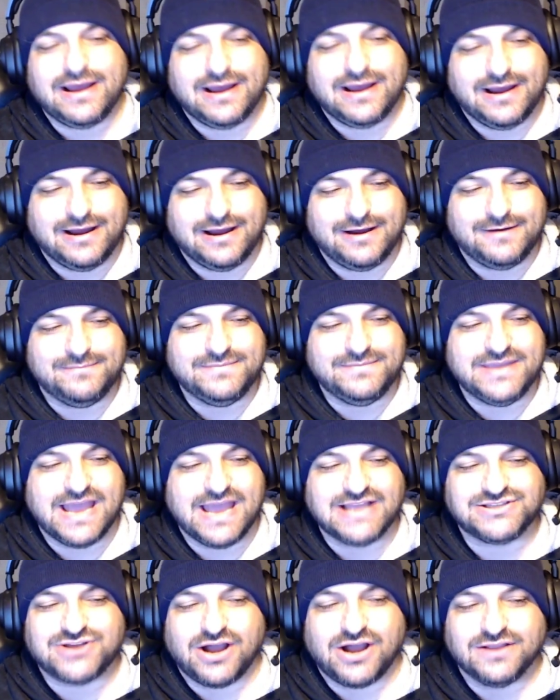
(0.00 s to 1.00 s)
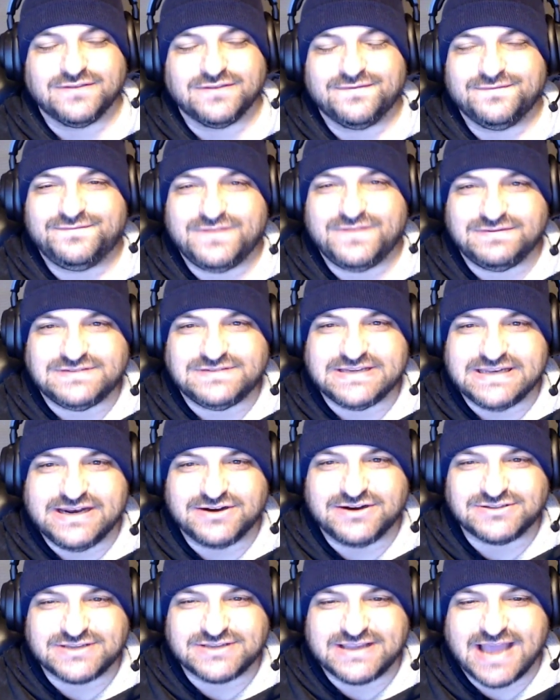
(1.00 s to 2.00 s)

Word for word: Um, yeah, it's called 15 Years and